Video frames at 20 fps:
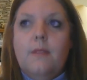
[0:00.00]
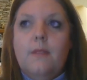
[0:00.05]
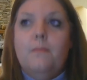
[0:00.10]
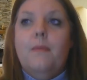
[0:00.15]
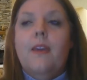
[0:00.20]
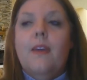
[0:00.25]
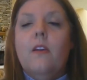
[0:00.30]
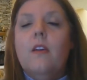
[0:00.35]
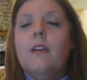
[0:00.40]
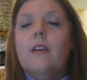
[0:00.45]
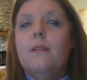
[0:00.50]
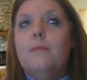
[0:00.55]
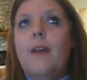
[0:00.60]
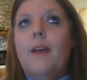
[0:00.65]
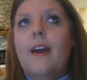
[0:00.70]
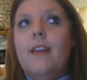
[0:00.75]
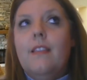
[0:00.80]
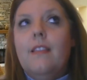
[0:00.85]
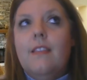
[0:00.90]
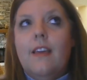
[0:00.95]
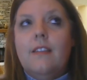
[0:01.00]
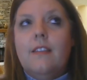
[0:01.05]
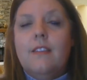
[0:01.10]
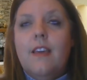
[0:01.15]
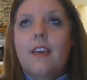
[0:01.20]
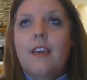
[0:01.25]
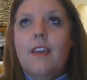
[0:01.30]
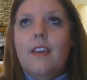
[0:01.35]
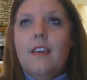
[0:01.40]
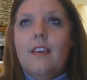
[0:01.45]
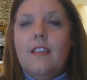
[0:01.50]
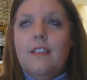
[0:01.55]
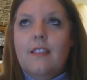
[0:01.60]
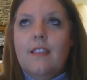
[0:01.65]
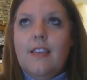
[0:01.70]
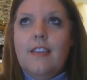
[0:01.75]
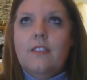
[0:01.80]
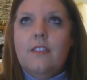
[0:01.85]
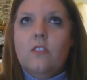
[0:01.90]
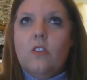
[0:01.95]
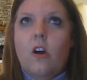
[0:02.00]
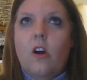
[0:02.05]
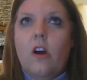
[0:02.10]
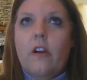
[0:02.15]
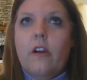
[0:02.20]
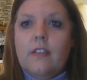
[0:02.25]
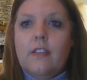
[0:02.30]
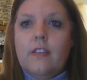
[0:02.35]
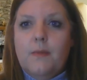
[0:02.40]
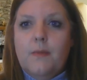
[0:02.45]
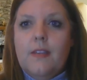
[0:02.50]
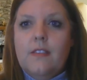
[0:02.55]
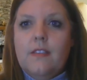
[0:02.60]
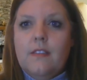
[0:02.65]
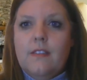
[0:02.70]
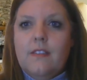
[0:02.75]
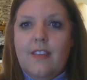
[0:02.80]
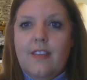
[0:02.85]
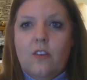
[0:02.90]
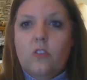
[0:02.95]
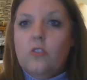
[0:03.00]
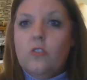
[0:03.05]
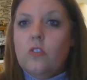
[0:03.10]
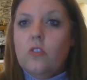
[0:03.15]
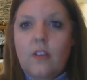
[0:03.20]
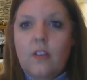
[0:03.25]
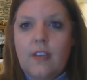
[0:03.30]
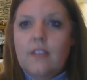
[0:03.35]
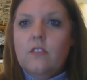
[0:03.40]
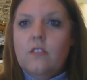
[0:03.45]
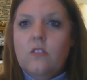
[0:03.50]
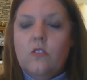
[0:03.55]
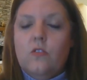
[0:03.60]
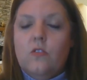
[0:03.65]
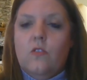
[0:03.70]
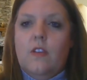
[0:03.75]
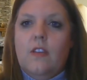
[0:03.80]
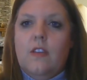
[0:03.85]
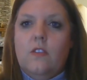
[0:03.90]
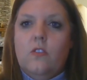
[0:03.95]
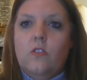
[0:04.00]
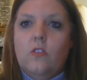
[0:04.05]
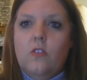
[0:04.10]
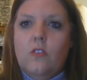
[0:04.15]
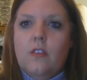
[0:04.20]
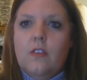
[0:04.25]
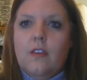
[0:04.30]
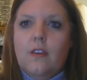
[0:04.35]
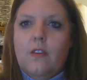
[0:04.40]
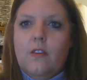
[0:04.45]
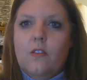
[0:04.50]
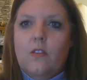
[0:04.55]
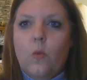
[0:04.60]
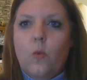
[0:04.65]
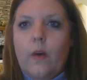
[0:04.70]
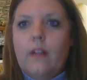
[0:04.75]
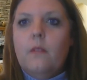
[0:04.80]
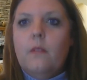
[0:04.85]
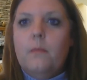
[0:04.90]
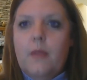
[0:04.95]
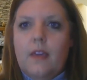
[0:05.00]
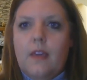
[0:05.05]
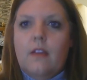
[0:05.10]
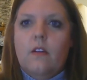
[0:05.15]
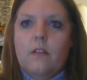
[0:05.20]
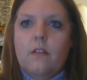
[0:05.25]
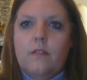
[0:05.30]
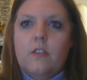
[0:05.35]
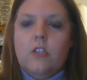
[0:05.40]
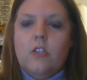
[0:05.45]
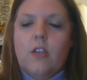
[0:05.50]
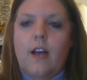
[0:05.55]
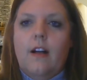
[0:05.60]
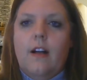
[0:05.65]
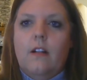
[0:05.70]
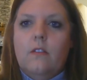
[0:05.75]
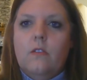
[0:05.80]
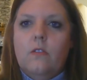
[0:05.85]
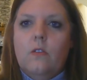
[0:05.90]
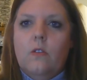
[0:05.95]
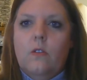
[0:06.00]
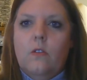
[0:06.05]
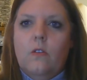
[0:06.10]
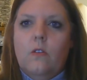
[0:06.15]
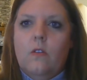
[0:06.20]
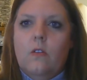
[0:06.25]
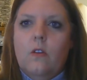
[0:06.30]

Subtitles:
bearing in mind that these are expenses that are so necessary to the well-being of the child who